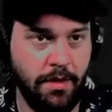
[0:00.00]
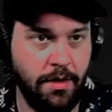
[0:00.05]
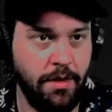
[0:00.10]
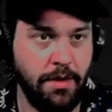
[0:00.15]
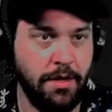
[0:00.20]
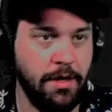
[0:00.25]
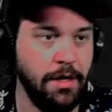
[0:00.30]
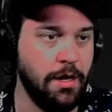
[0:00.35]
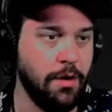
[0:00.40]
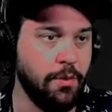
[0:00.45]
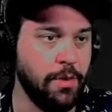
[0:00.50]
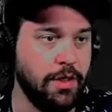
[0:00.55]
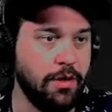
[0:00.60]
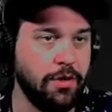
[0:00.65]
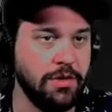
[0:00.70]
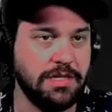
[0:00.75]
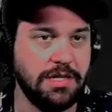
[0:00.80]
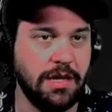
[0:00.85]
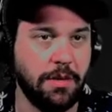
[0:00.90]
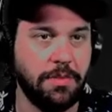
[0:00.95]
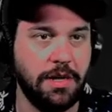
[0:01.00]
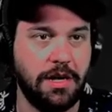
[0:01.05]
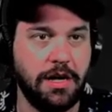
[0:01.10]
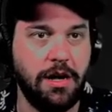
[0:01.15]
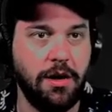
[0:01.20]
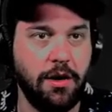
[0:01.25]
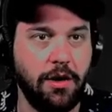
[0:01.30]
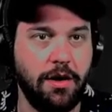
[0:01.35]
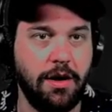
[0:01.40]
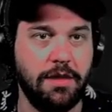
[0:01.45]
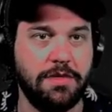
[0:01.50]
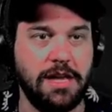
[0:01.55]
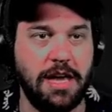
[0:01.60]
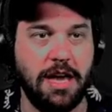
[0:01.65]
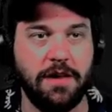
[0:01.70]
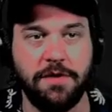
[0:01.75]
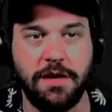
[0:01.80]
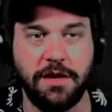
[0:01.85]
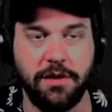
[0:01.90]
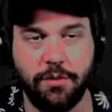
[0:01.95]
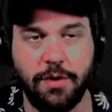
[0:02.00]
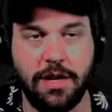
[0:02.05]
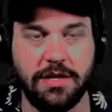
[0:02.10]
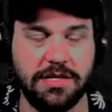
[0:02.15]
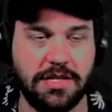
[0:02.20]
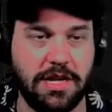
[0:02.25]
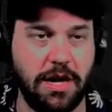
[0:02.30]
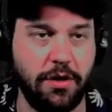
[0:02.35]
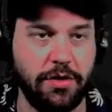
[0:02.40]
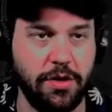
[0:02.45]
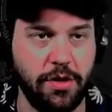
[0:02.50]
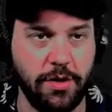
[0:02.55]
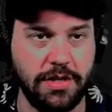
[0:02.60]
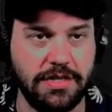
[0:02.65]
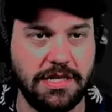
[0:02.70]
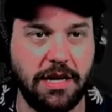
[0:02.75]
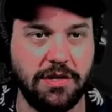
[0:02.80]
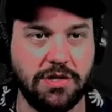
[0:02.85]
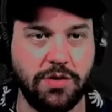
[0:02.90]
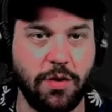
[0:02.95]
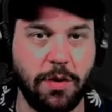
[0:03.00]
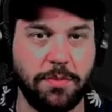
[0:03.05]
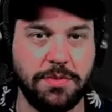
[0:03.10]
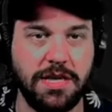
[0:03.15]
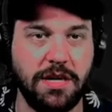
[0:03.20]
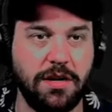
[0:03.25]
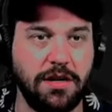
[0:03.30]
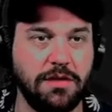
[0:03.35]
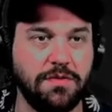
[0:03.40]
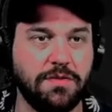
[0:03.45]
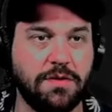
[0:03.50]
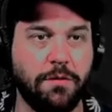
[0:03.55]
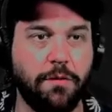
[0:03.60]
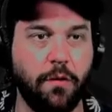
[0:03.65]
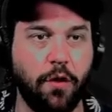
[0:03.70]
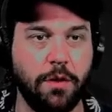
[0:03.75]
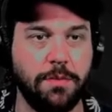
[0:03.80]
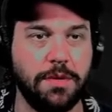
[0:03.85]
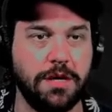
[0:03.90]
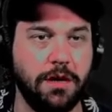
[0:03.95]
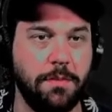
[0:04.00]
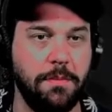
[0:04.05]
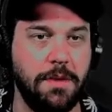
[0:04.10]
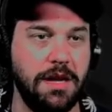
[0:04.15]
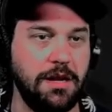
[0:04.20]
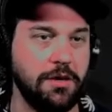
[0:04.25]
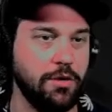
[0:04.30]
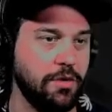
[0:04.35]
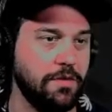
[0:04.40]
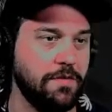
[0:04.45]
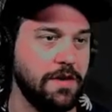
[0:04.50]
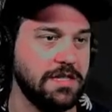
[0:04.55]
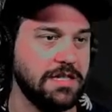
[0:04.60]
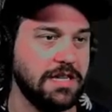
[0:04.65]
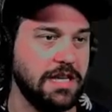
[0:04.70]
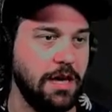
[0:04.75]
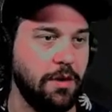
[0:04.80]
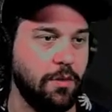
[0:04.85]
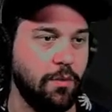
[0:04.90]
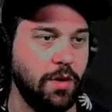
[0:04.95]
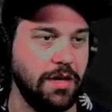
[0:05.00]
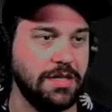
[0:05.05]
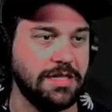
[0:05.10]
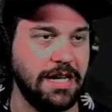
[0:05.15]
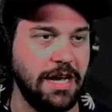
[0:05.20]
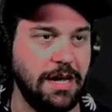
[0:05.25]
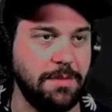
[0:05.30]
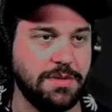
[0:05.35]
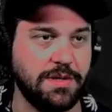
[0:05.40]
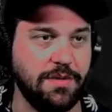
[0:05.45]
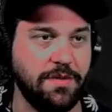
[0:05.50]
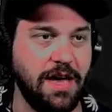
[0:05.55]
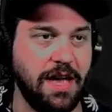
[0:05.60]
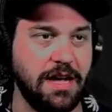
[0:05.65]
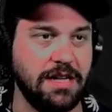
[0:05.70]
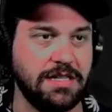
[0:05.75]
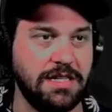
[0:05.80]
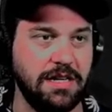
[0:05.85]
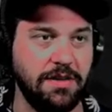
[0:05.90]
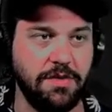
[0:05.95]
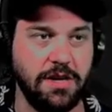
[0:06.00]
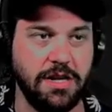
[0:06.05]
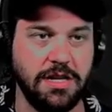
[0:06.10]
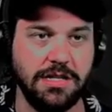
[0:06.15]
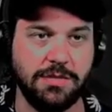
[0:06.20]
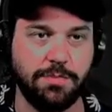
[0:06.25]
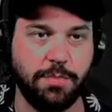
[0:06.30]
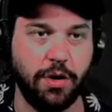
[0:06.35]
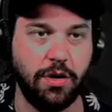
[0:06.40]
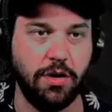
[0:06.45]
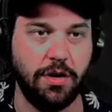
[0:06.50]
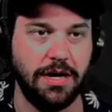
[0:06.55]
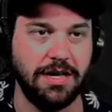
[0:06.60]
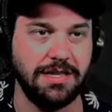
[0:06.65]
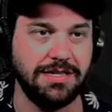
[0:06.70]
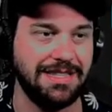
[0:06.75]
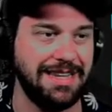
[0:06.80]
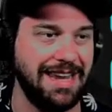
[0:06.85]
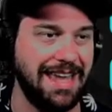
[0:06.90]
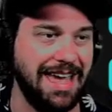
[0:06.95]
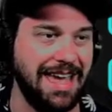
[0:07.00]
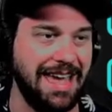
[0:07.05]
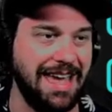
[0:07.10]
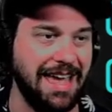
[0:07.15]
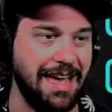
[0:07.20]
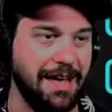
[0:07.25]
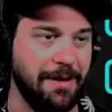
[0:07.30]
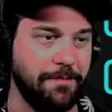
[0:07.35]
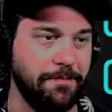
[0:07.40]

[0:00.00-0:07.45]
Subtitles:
you know, we learned something here. At the advent of the Red Scare, the U.S. House of Representatives formed a committee to investigate what types of activities per its name.